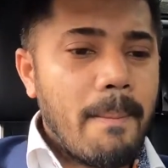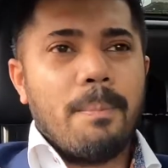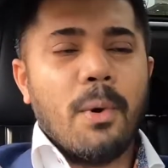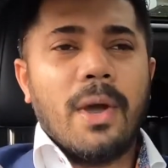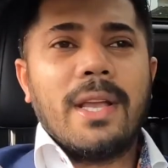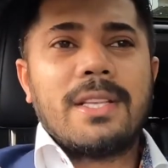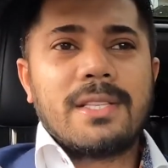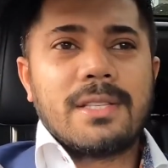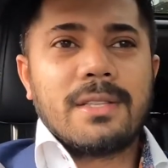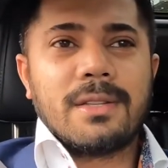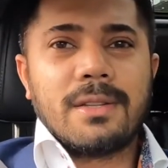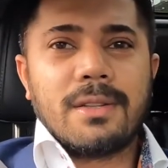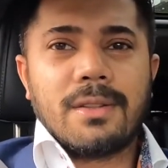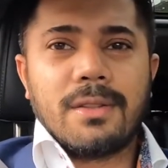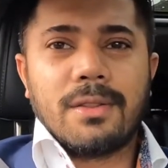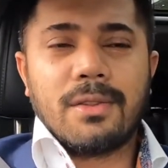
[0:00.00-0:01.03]
But it's
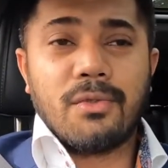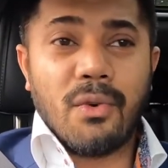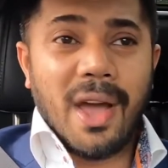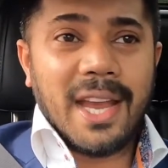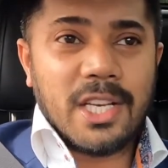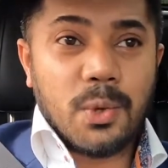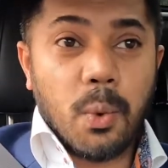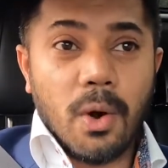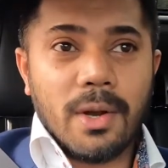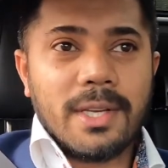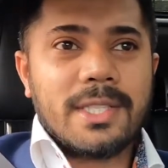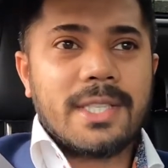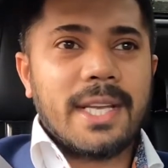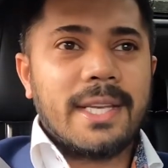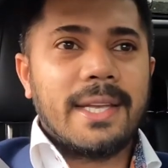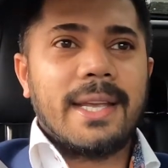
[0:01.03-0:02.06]
the ride
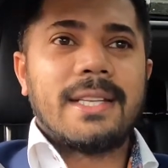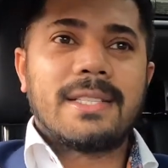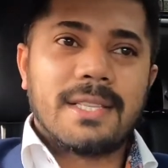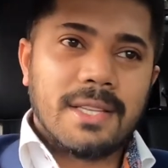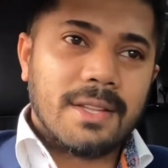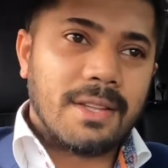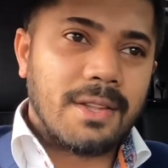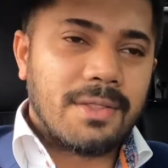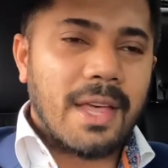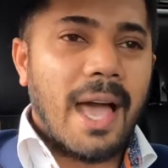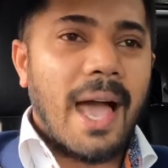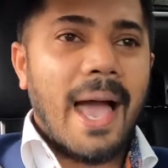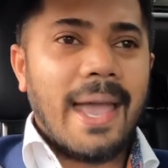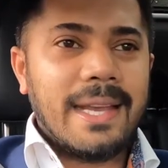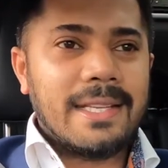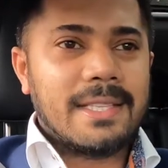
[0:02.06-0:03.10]
quality, it's the
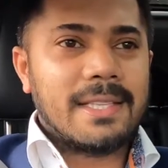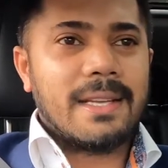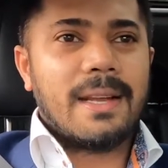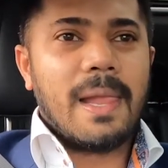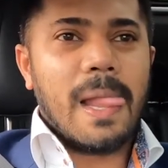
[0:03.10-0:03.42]
height.